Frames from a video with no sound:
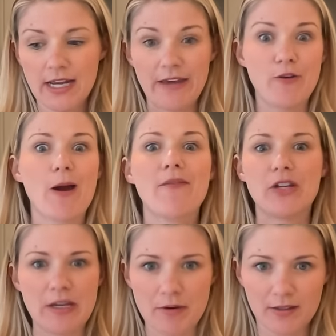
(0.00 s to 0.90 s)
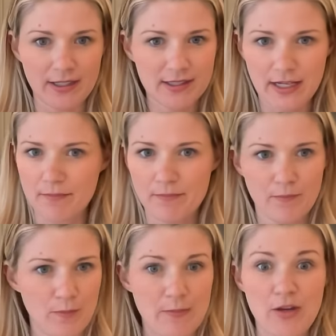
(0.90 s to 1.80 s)
If you have an email list, like
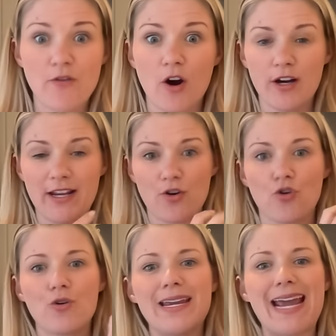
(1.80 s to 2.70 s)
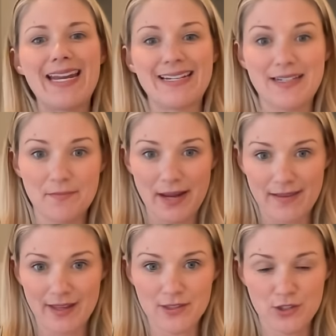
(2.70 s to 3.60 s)
maybe you've already created
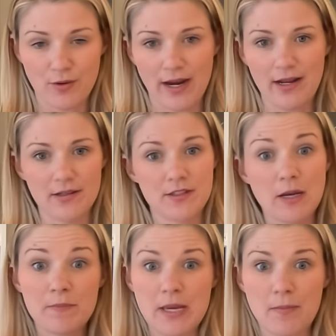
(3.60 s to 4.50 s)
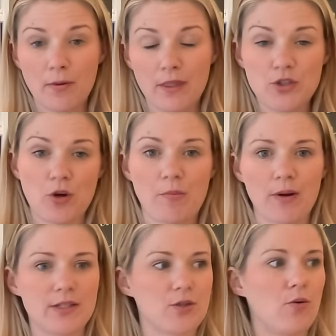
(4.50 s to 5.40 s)
demand, that's great. Some people that join
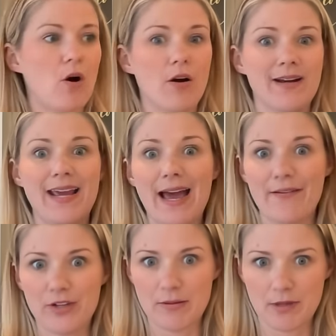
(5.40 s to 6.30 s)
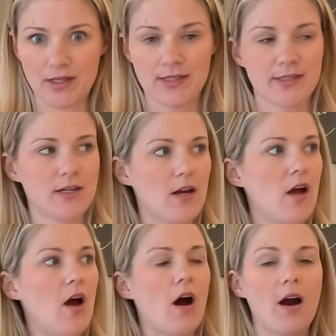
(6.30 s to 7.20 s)
print school already have an email list,
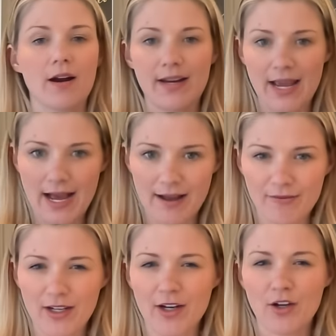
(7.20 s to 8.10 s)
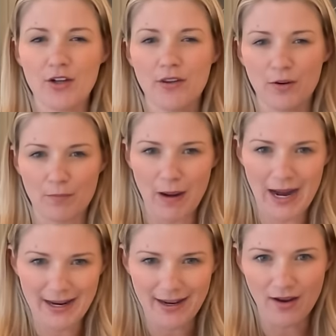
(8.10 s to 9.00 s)
already have like a good little
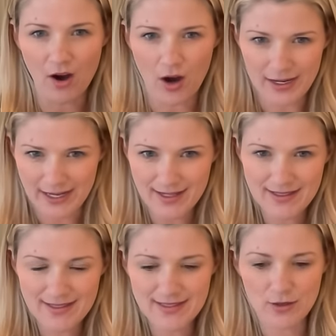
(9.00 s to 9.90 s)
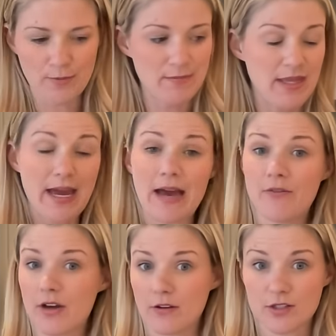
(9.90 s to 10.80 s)
buying audience, or maybe they have
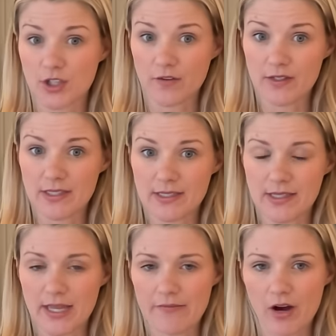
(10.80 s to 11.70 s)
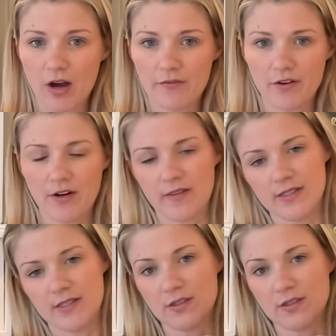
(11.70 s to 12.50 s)
other services that they've offered and this is